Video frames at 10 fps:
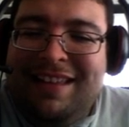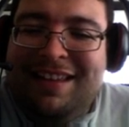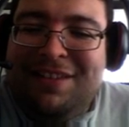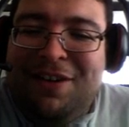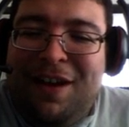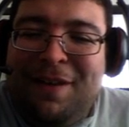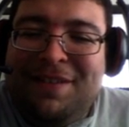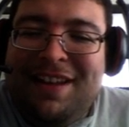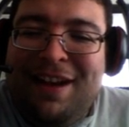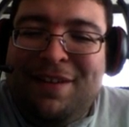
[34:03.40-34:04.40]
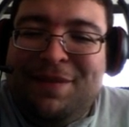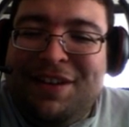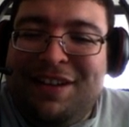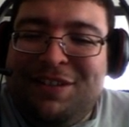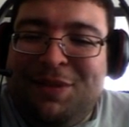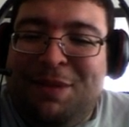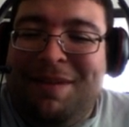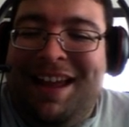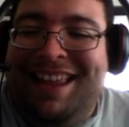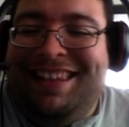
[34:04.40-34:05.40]
they're often out of touch with
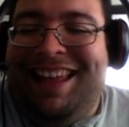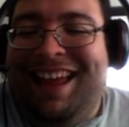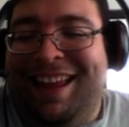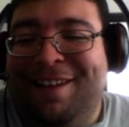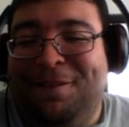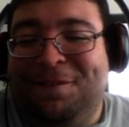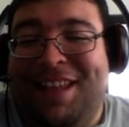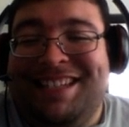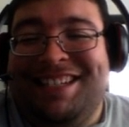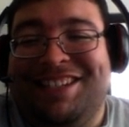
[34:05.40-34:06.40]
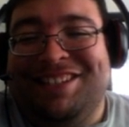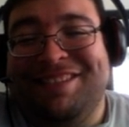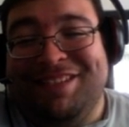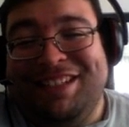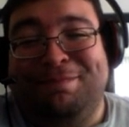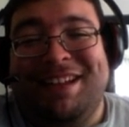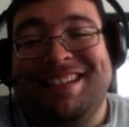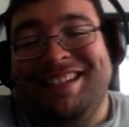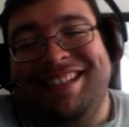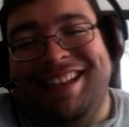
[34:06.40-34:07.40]
my life. That's a good
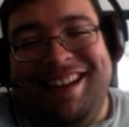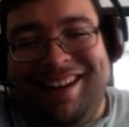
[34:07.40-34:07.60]
response there.